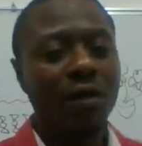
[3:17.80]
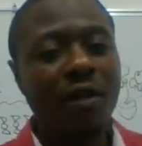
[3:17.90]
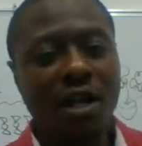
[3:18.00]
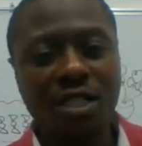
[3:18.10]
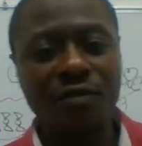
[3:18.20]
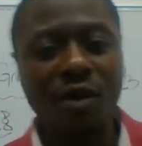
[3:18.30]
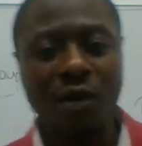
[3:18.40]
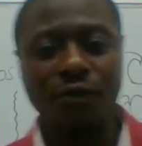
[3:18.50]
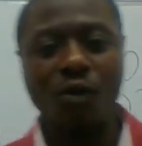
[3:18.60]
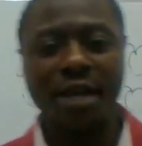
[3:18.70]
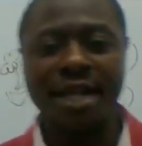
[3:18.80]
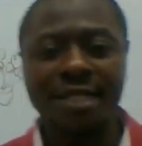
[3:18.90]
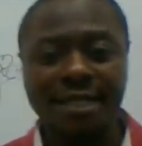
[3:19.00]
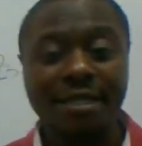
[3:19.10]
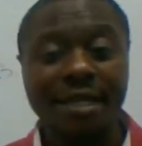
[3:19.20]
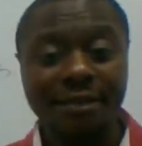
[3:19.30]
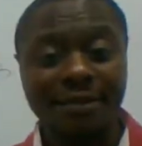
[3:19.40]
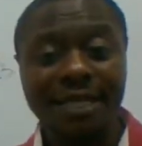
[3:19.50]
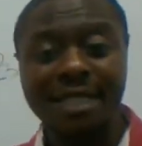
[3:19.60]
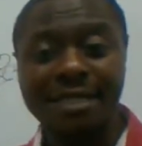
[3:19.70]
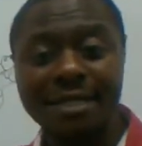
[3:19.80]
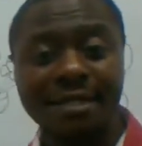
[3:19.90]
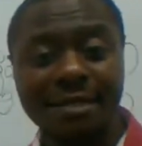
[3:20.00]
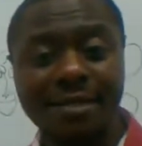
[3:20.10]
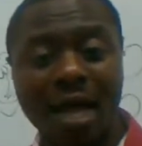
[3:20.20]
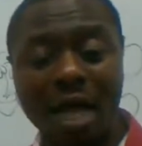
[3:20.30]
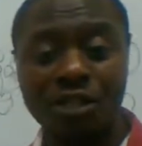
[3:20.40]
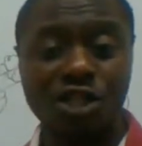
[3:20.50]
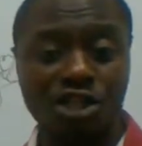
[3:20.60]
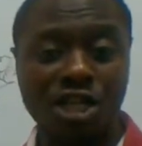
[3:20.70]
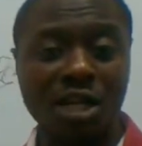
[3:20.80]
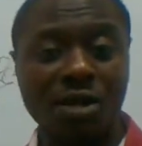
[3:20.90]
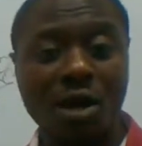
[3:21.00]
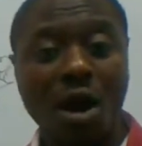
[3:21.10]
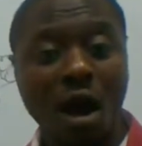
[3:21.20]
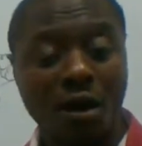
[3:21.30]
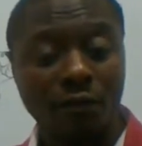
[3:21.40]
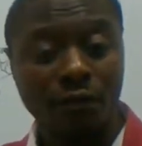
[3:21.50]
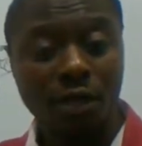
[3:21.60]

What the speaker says: us have got 4 candies. This is addition of